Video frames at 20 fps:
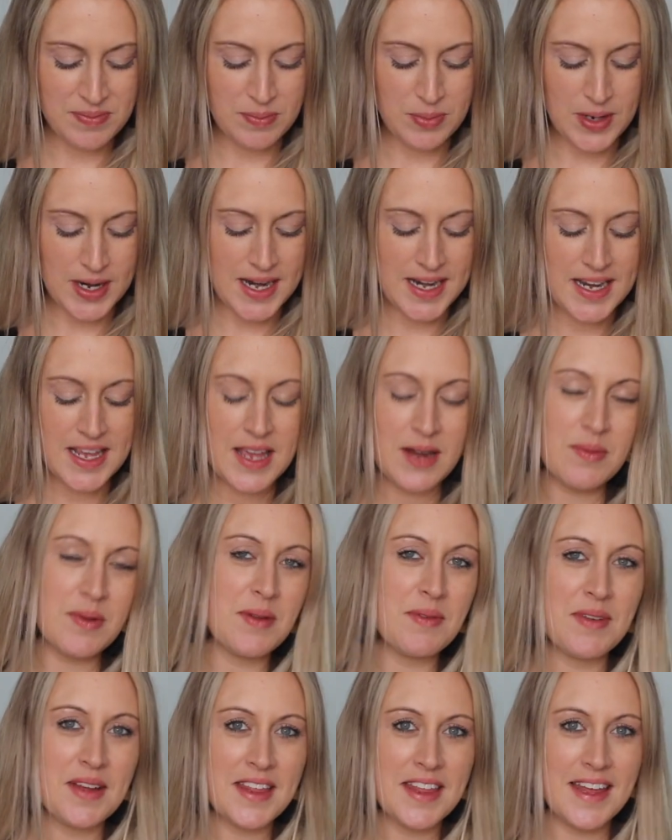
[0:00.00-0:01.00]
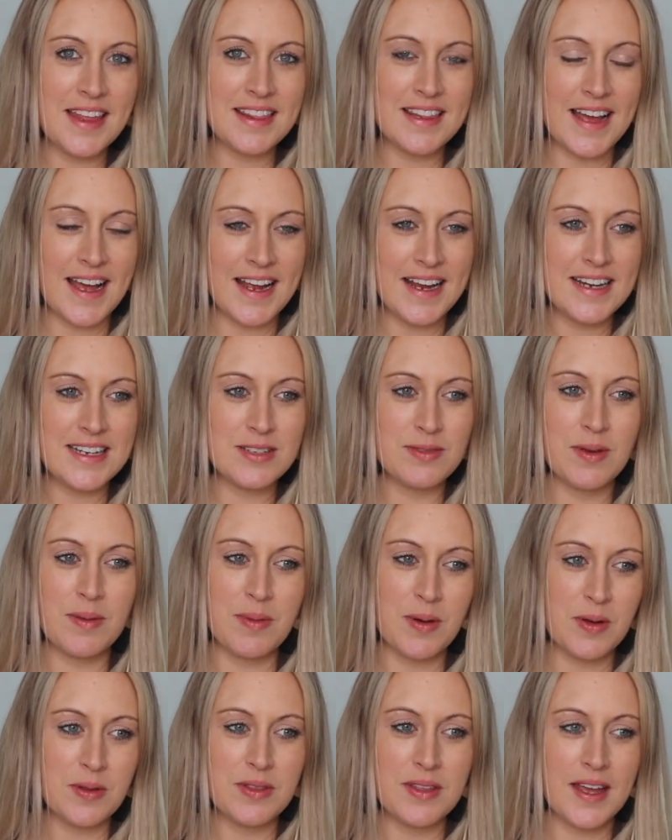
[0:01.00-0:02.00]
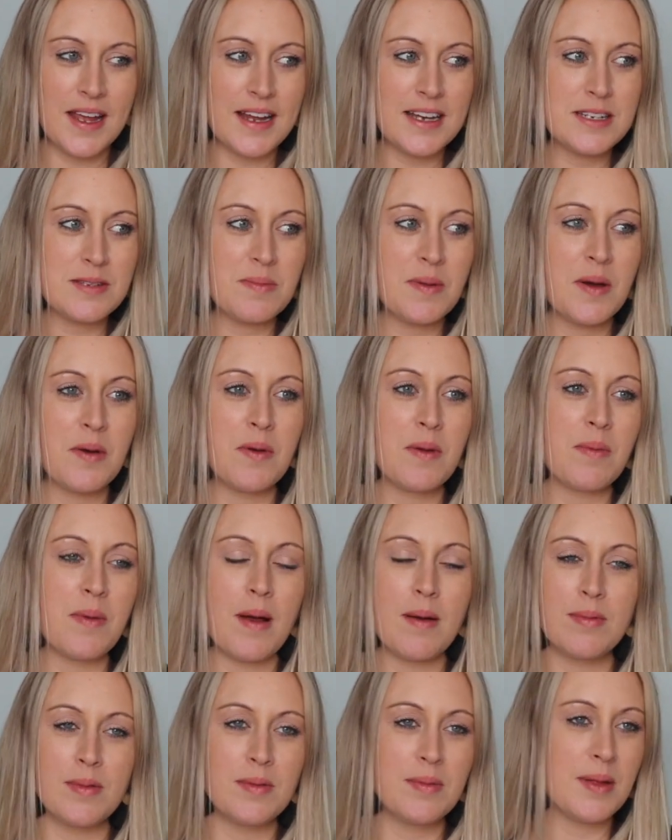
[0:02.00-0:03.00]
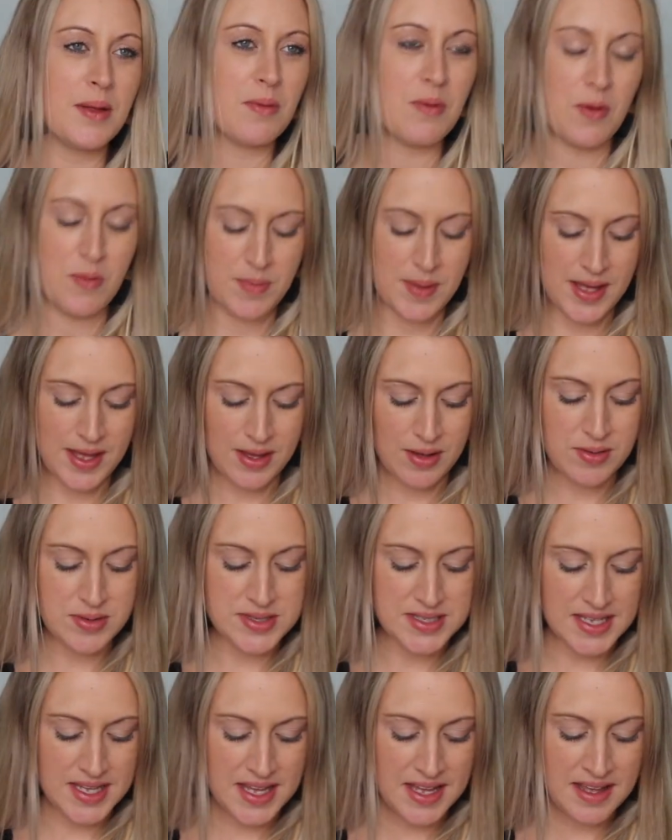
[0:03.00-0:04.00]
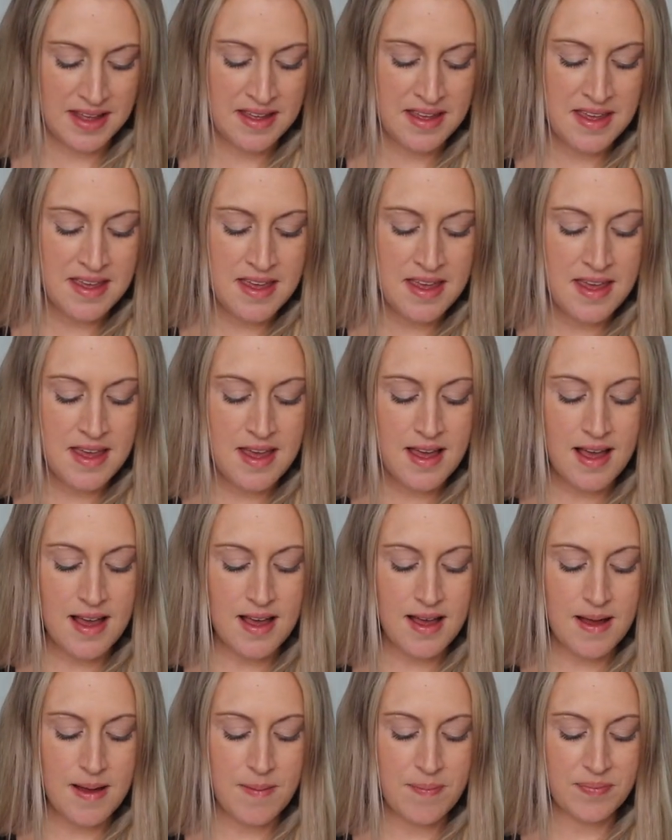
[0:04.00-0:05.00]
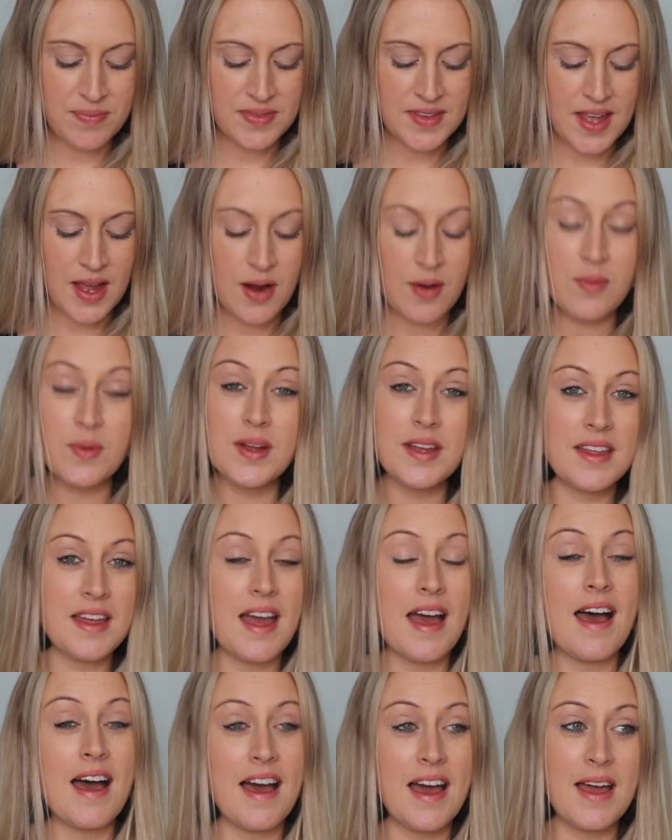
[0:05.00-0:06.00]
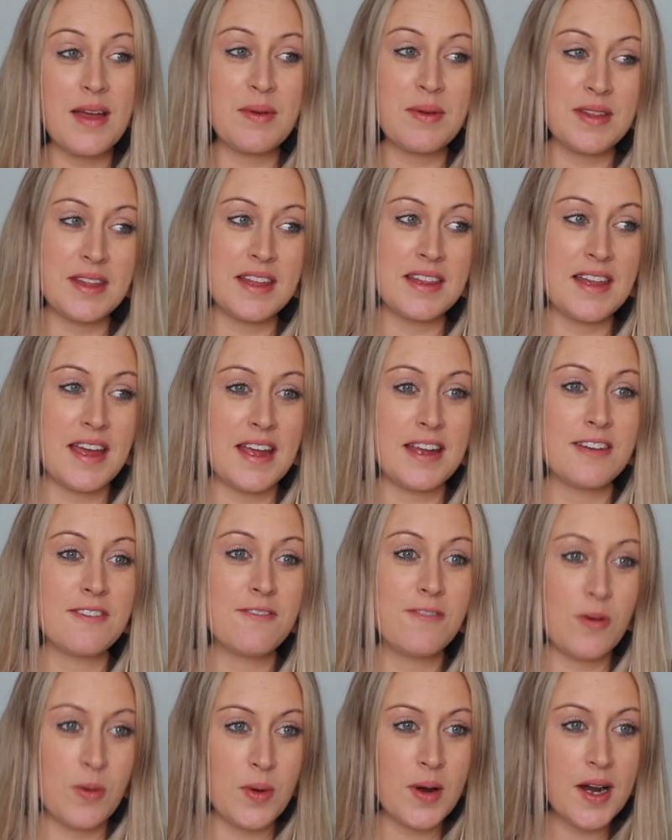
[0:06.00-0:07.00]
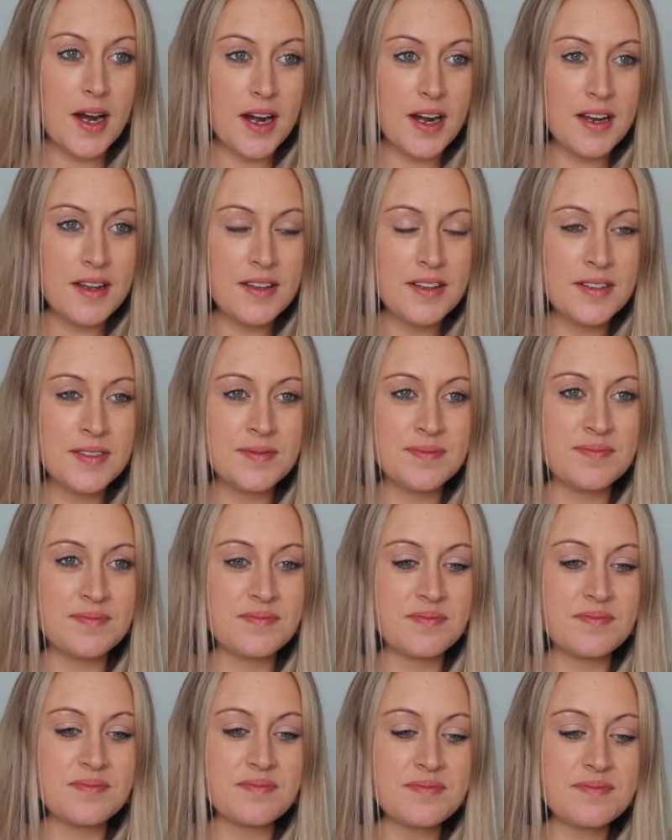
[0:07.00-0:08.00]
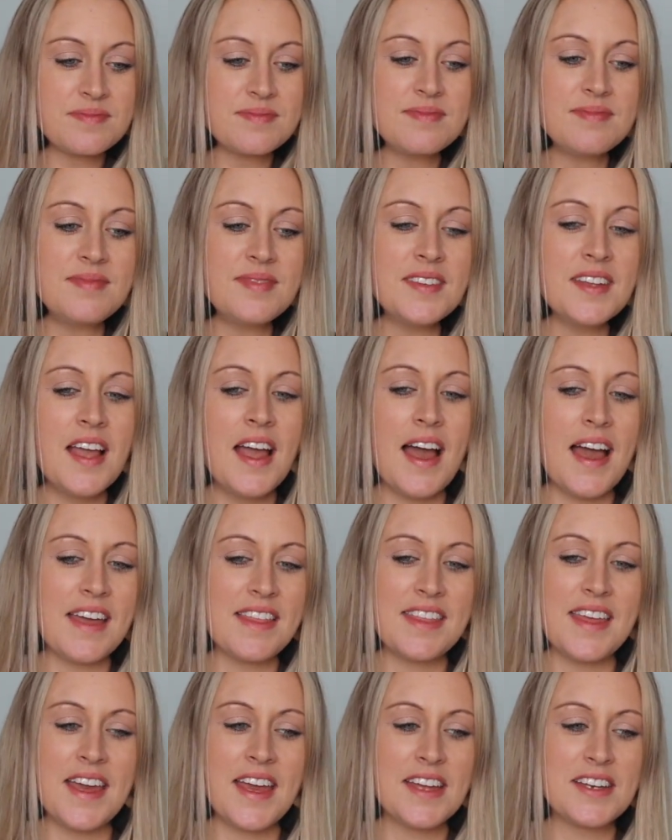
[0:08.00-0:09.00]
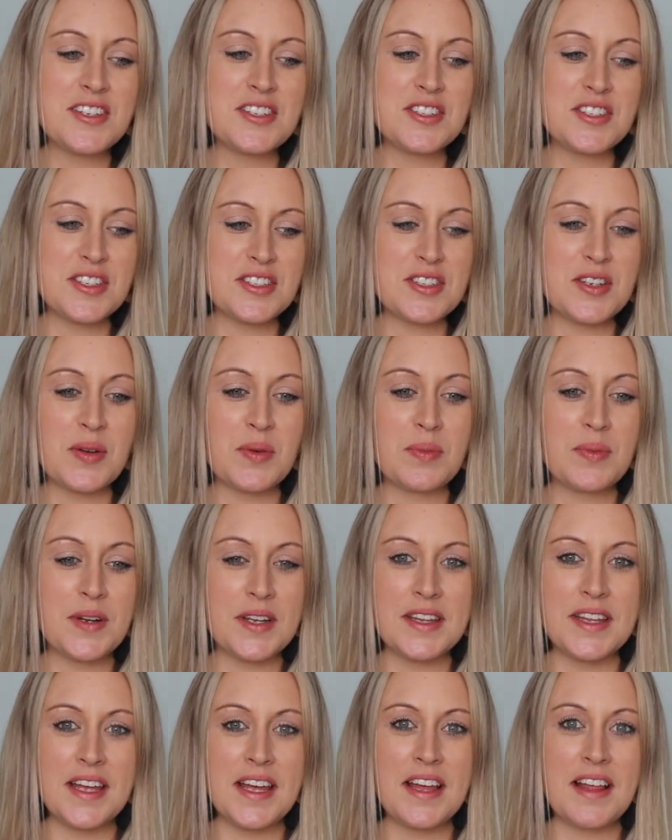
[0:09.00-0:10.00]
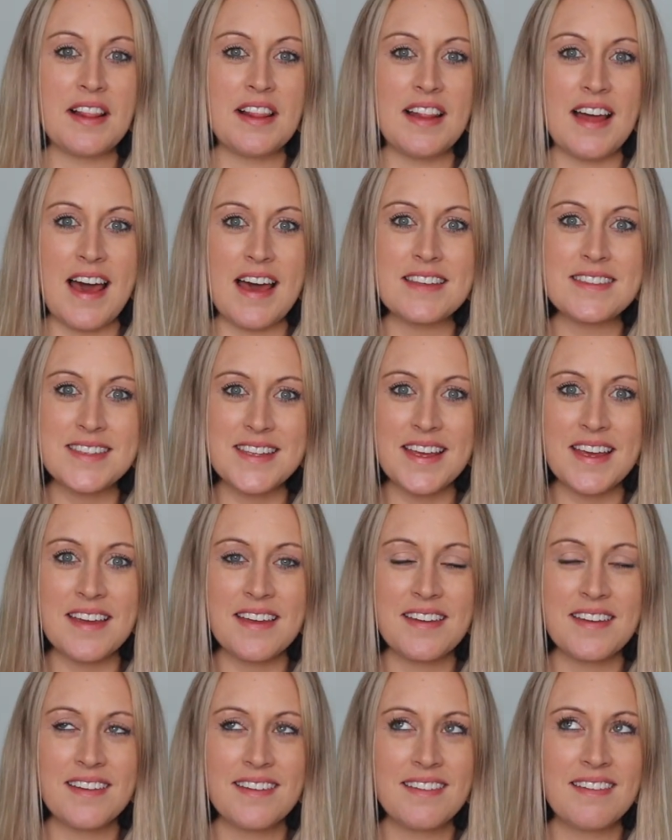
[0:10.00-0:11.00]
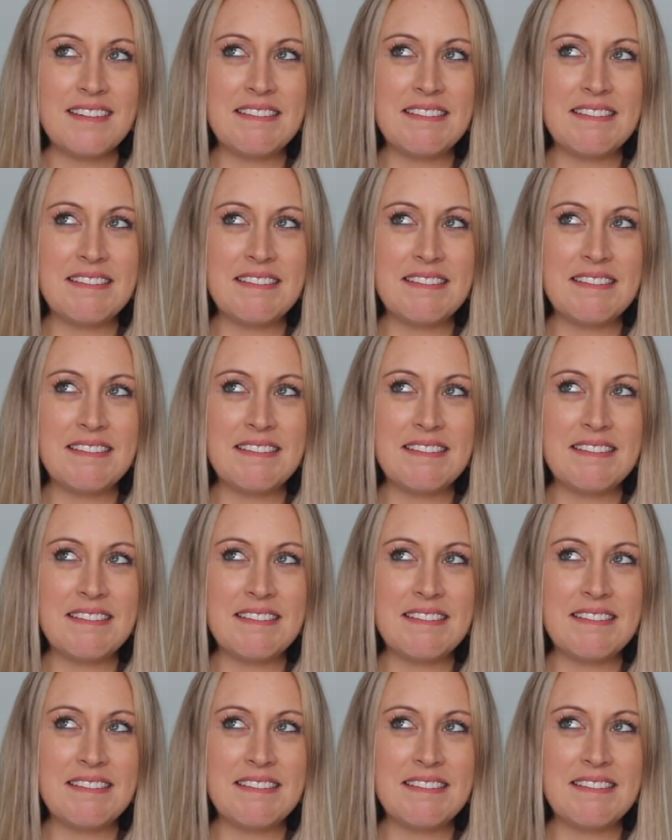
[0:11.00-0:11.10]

Braden, we both liked, but we probably won't be using. I really liked Ford. I think it's just a really classic